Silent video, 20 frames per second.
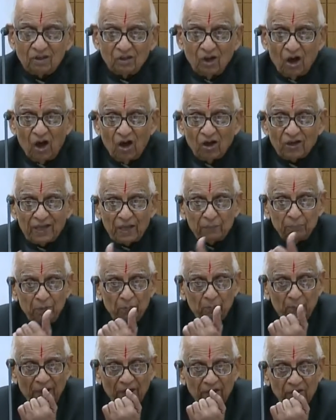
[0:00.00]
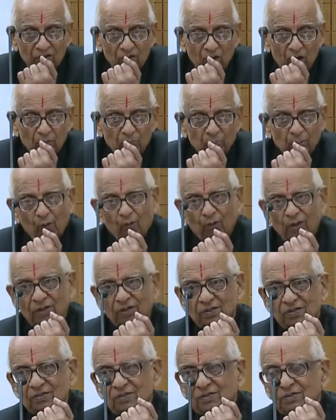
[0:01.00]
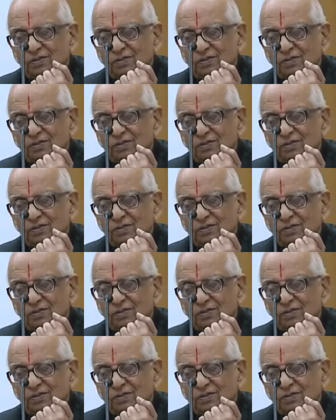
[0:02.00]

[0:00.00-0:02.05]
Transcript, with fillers: law can be bent, not broken.